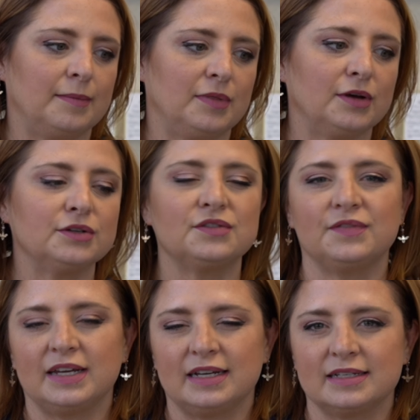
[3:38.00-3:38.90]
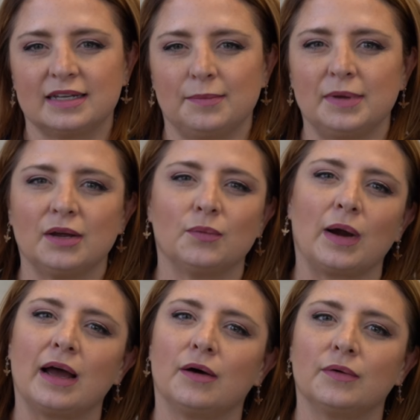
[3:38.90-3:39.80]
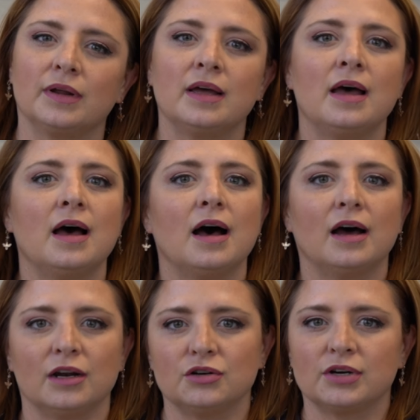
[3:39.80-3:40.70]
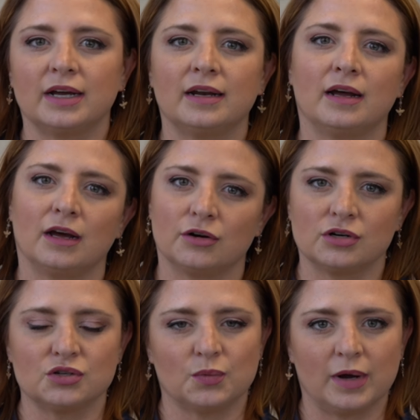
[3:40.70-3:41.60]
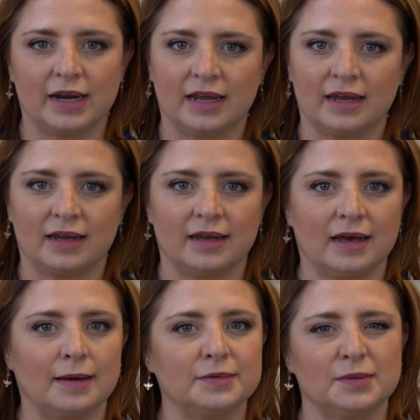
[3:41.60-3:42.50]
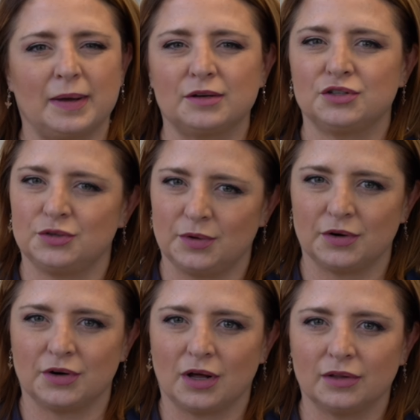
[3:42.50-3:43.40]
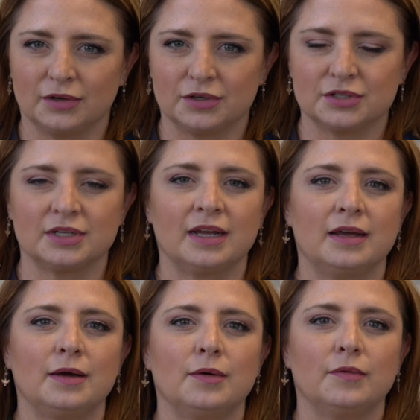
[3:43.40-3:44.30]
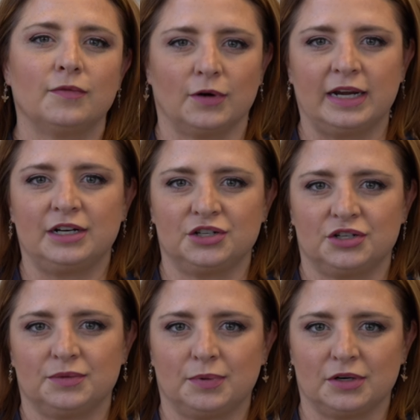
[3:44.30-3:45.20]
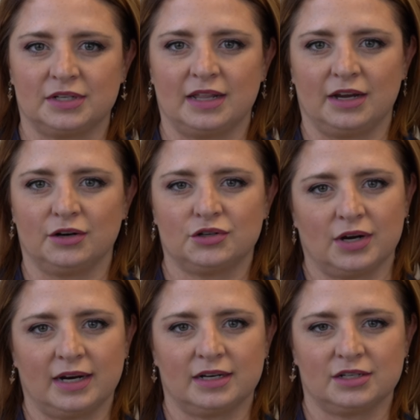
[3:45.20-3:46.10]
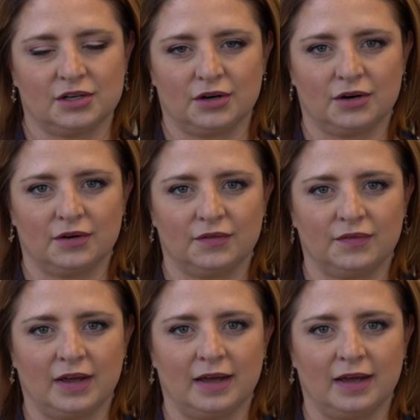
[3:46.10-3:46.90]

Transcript: Those fees can be around $100, $120, up to about $200 for each person that you're trying to serve,